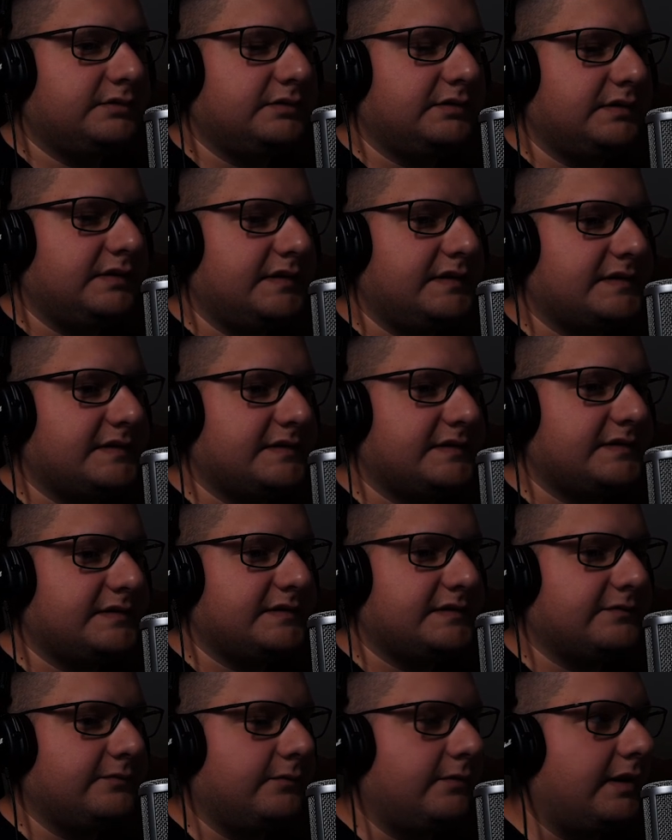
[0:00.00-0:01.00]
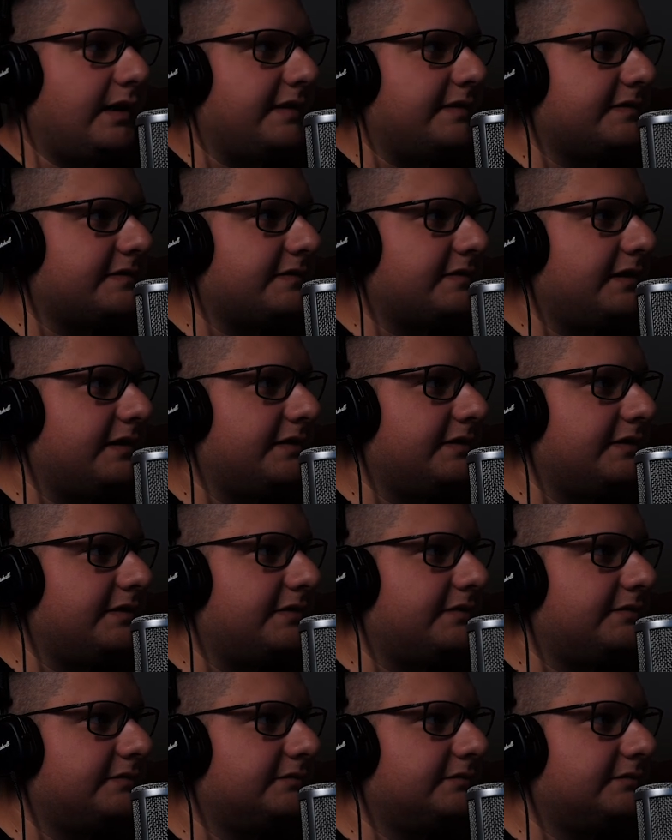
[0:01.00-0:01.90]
this white slider